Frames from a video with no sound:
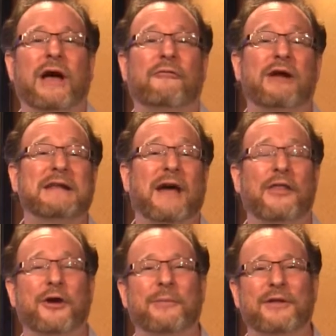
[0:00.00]
that, right
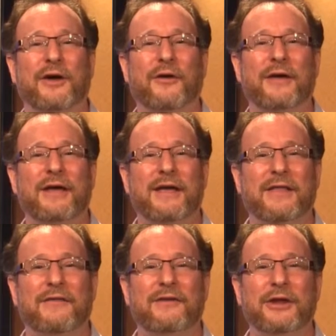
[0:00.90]
down there below
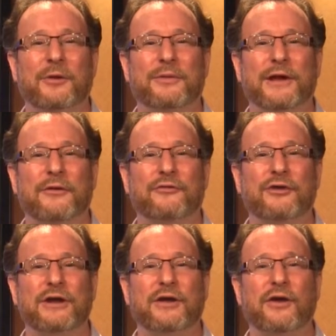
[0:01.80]
the video player
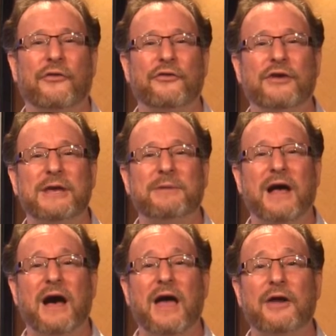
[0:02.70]
screen. You can also keep
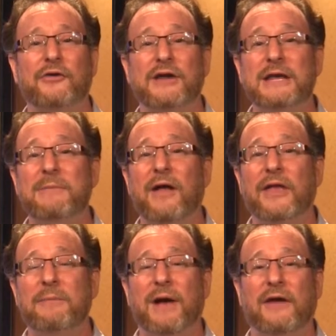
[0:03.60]
an eye on your email
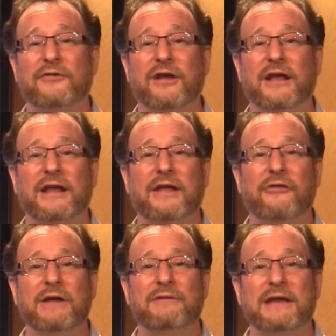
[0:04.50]
inbox. You're going to get
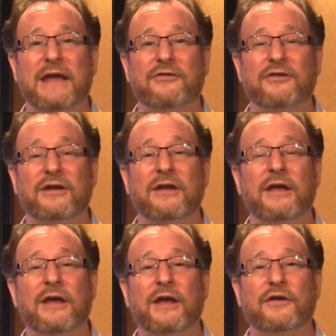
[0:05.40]
another invitation
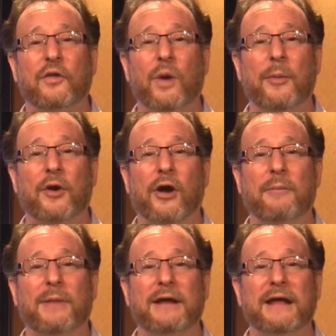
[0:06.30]
to the webinar
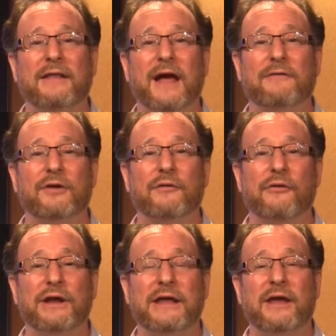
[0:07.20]
on Monday. A lot of you have
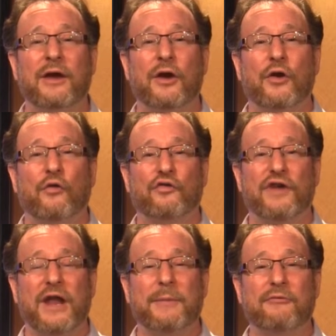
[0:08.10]
already
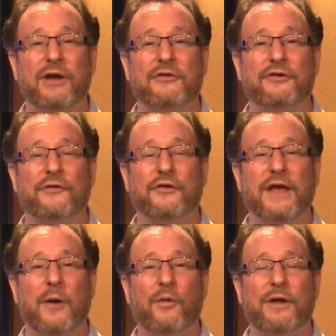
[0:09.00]
signed up and registered for
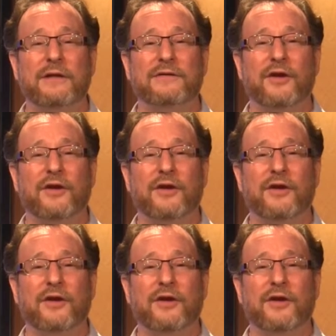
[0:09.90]
that one.